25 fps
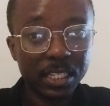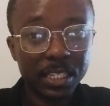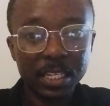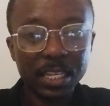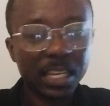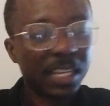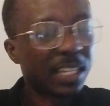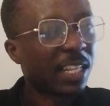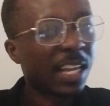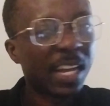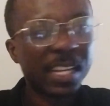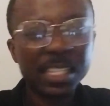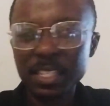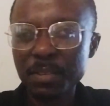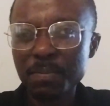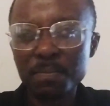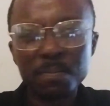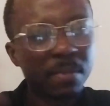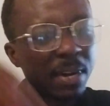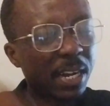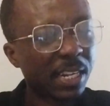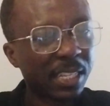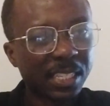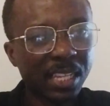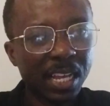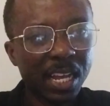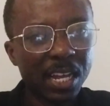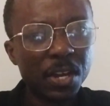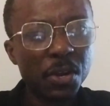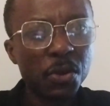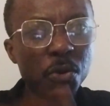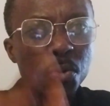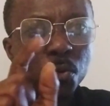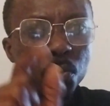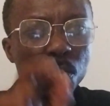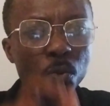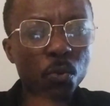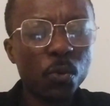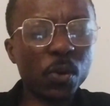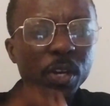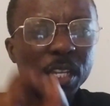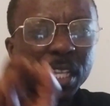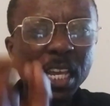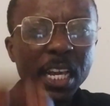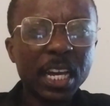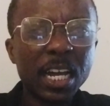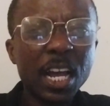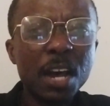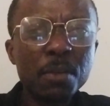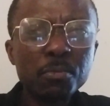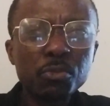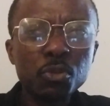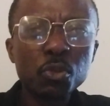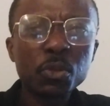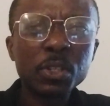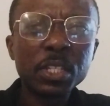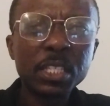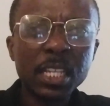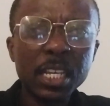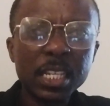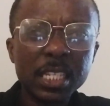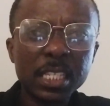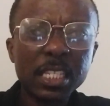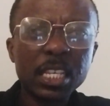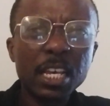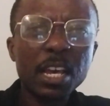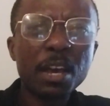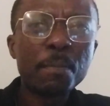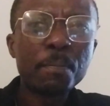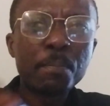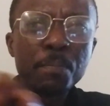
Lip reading: it doesn't matter. When it comes to this